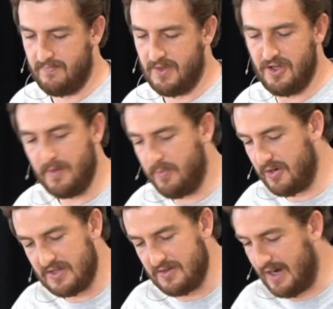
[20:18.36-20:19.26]
You could
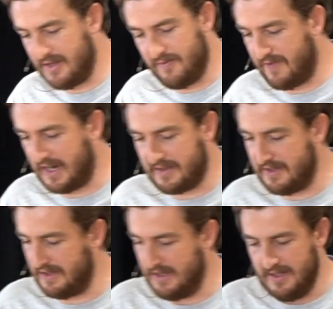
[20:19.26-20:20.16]
put aside the fact
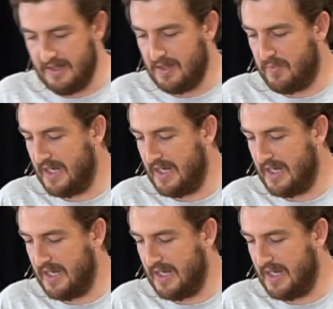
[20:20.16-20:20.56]
that the